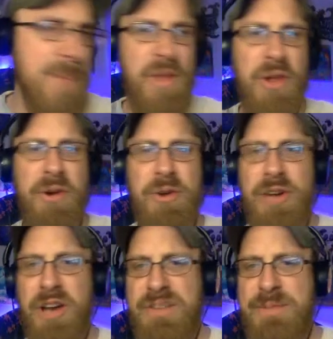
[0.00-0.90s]
Although, who
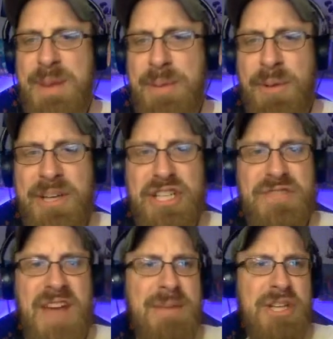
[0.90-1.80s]
knows? Some people might just
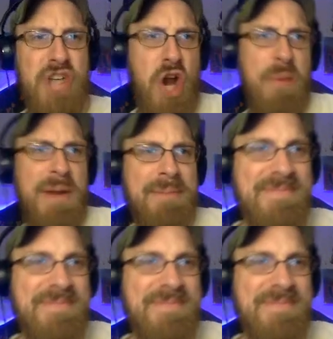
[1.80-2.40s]
find me charming.